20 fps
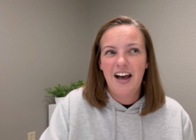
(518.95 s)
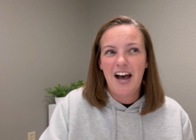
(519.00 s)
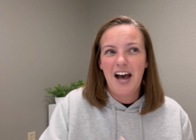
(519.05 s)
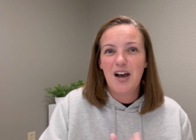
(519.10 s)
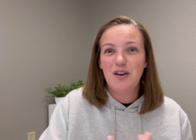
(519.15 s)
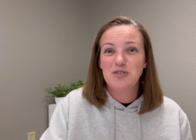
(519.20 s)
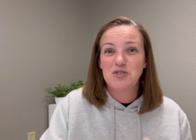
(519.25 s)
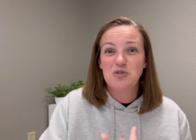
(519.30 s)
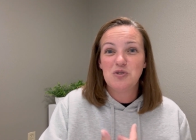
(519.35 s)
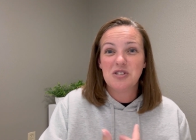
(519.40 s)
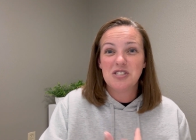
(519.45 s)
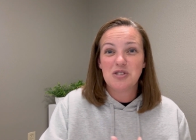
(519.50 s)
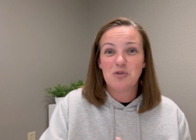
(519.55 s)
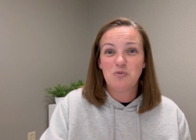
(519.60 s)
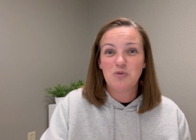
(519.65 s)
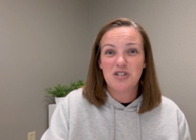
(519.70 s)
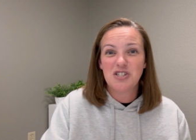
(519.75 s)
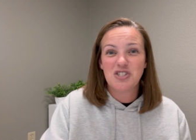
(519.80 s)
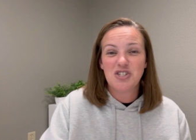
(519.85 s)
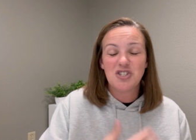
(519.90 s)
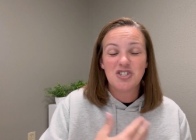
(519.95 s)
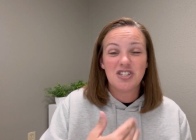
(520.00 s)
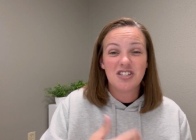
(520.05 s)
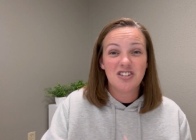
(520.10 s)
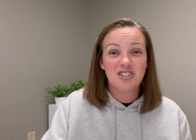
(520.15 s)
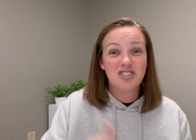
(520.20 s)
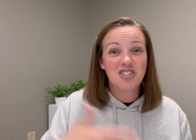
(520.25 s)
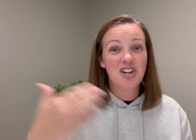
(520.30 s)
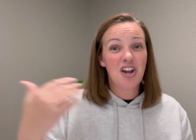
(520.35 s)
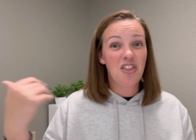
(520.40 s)
I was doing some research, and
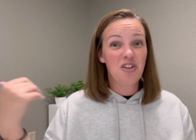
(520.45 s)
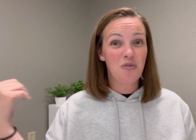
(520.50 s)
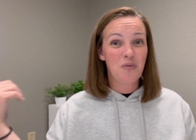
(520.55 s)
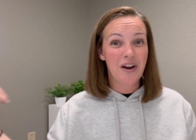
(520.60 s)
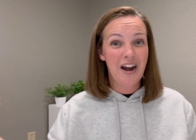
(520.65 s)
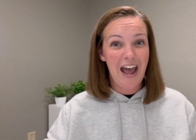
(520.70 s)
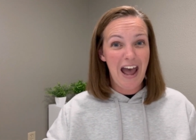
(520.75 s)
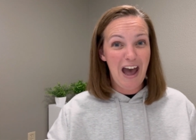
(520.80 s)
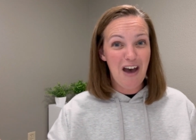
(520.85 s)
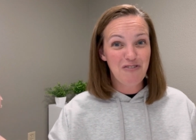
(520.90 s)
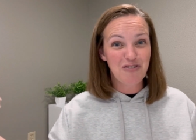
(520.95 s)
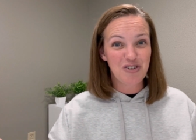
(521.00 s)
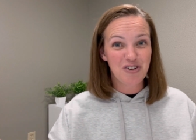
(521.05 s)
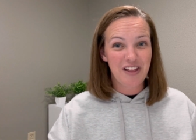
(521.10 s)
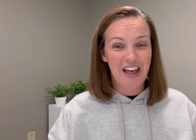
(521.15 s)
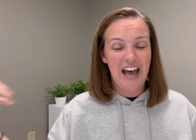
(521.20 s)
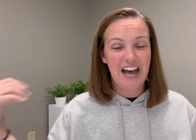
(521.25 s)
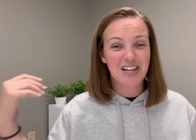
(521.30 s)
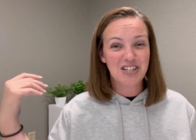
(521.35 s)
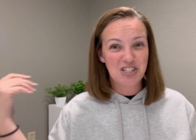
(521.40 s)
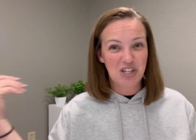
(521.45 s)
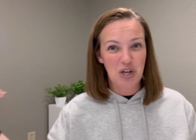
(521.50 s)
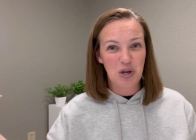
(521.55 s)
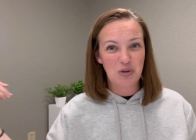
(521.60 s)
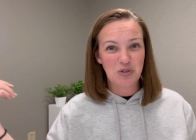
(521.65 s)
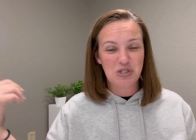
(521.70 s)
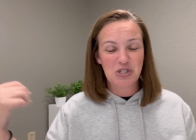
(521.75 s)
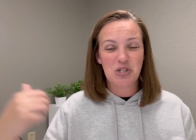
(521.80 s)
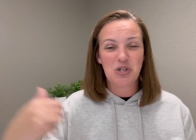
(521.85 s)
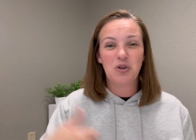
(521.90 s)
there's another one after that to
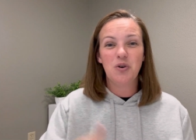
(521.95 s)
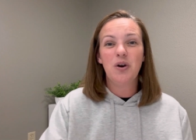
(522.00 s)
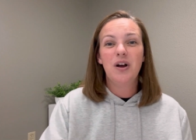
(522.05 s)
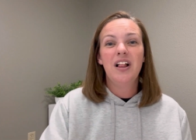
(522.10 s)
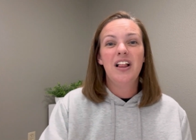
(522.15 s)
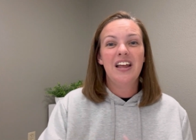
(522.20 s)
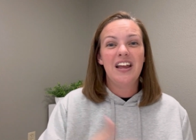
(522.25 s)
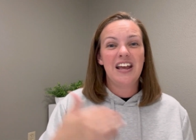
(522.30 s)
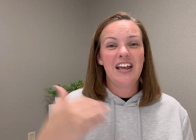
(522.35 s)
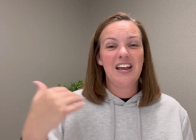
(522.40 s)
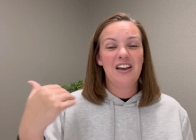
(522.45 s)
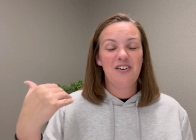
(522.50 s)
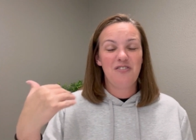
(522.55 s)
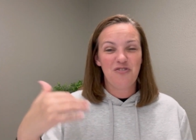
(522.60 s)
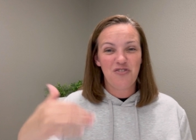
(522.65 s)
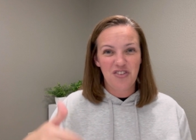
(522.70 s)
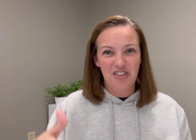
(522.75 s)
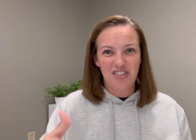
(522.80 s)
go to if